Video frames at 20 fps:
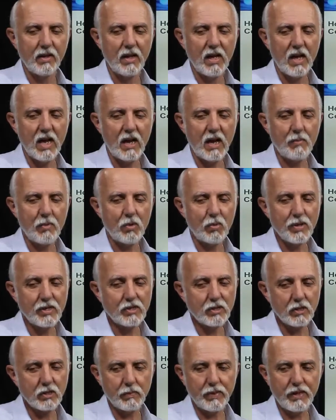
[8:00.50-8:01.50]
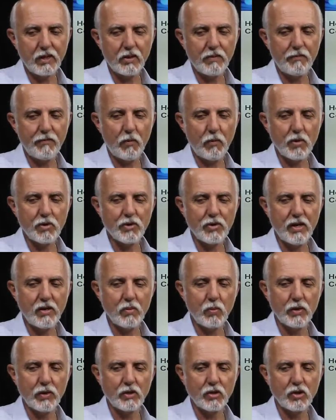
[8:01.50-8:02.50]
A reasonably good 14,
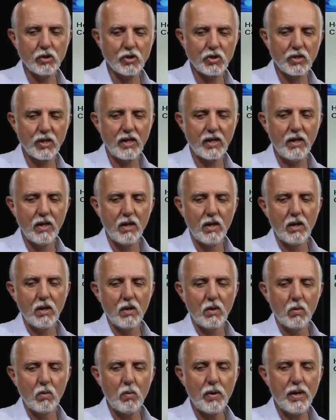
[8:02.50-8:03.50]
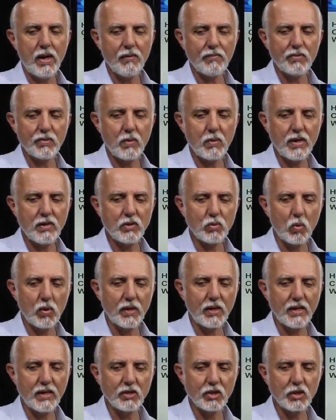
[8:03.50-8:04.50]
wouldn't you say? We have some nice
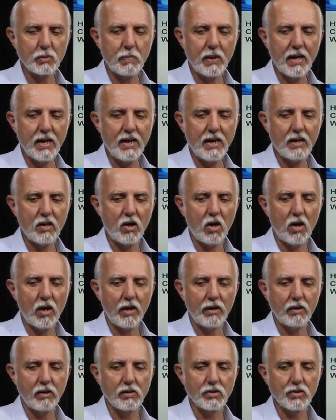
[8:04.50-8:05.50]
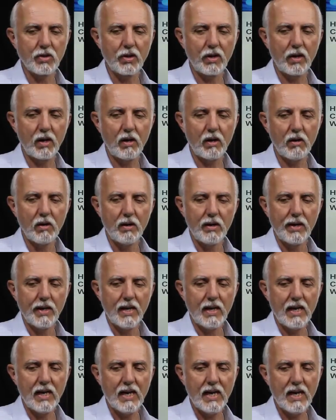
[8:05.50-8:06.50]
working spade honors there,
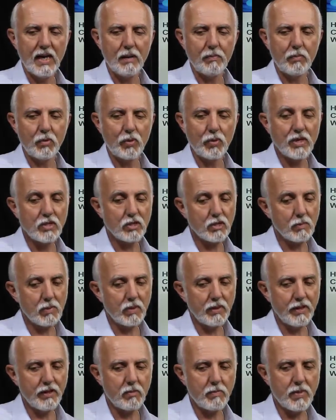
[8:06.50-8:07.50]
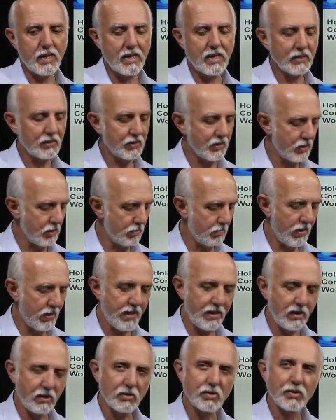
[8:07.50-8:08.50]
reasonable intermediates in the
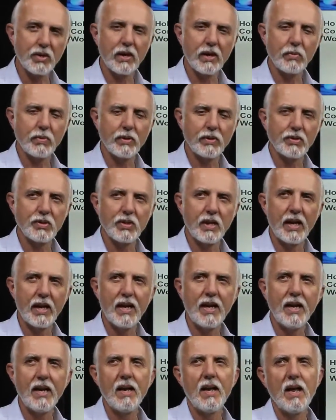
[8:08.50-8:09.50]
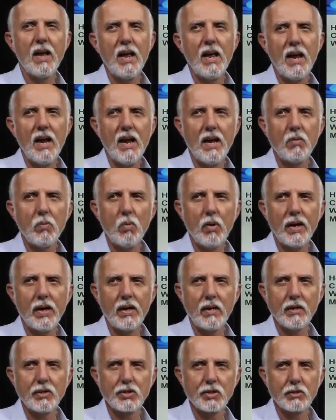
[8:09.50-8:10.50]
minors, I would say. And what
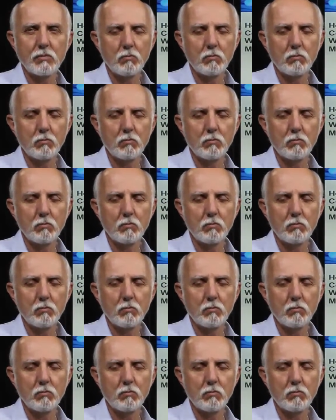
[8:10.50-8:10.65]
else?